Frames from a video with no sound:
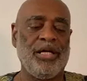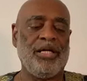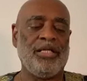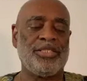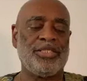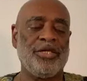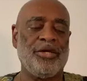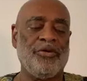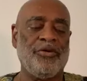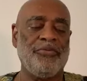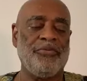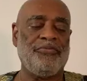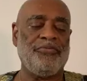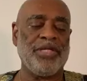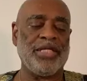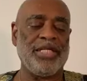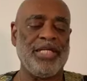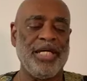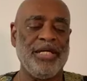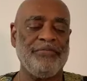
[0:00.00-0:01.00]
So
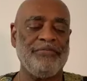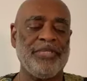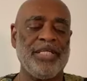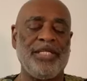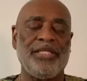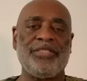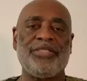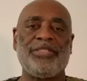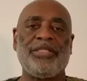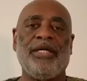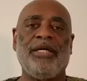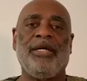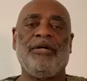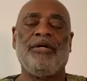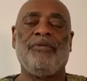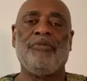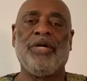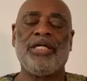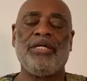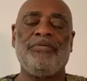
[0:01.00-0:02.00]
forgiveness,
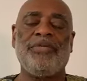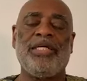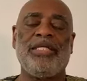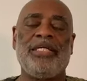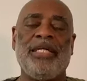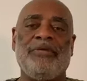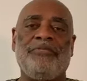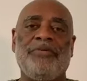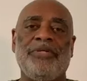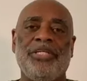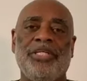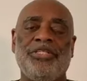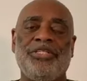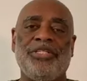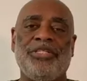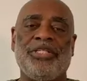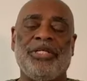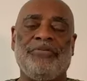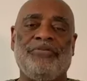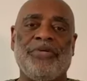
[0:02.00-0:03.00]
one of the
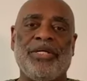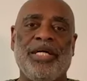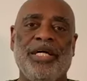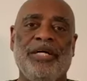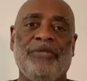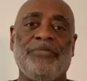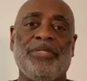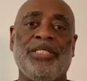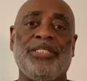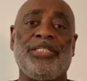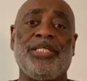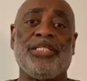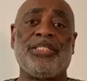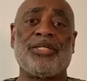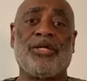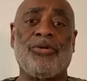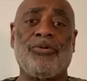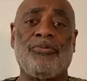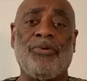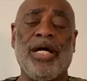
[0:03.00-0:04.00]
definitions of forgiveness is
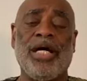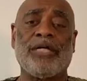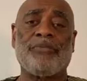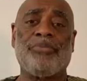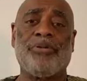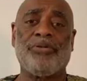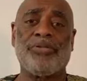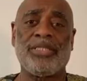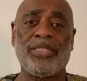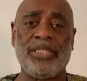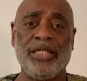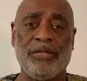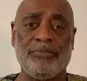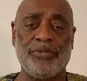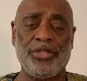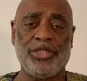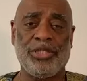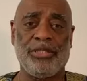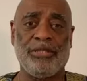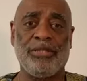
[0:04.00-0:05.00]
correct
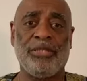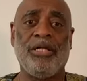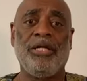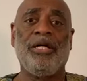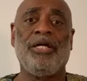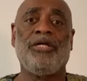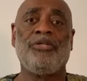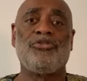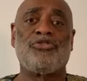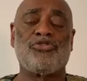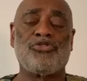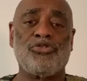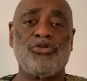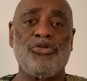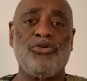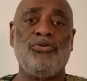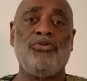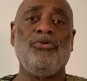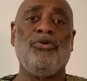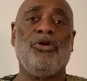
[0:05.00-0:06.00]
perception
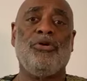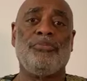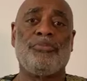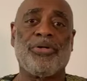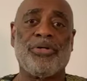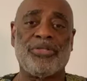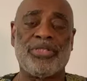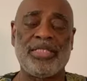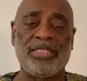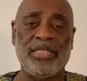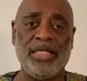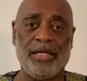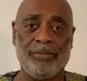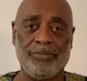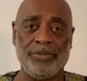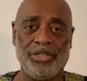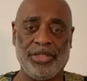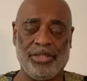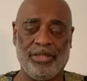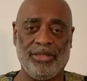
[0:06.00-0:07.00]
true
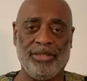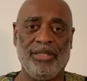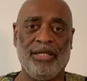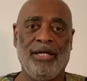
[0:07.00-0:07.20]
perception.